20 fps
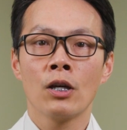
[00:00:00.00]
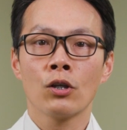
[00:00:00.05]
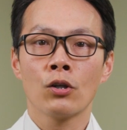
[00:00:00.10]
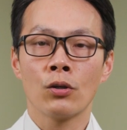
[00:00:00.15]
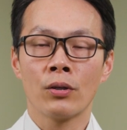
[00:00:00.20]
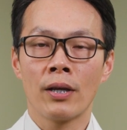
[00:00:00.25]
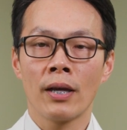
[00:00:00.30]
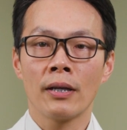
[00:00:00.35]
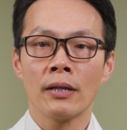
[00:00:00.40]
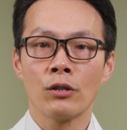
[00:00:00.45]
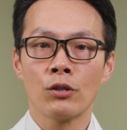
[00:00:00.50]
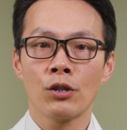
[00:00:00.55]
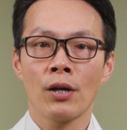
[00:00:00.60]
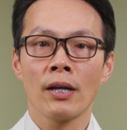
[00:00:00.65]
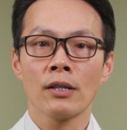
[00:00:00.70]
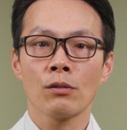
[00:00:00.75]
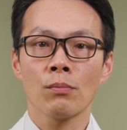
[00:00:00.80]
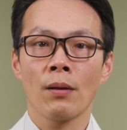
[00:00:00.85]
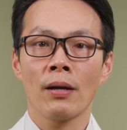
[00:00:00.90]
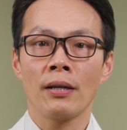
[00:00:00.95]
could get a
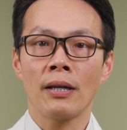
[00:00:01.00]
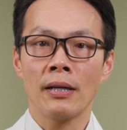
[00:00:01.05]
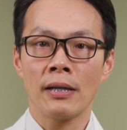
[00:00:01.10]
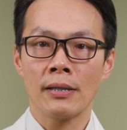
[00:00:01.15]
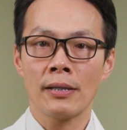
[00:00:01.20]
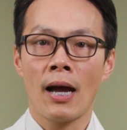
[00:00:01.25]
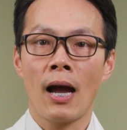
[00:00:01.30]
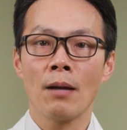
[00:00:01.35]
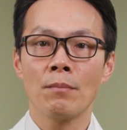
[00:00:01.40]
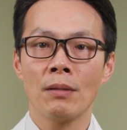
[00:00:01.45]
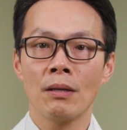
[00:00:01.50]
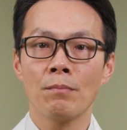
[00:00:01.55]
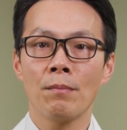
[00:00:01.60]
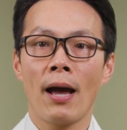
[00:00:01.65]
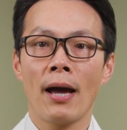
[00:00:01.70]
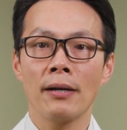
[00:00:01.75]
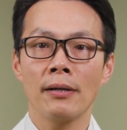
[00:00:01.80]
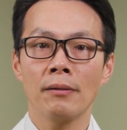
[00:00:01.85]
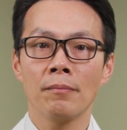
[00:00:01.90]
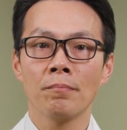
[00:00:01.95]
transplant in a timely
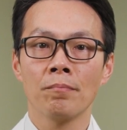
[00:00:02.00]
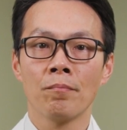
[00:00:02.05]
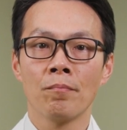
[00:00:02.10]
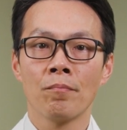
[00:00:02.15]
manner.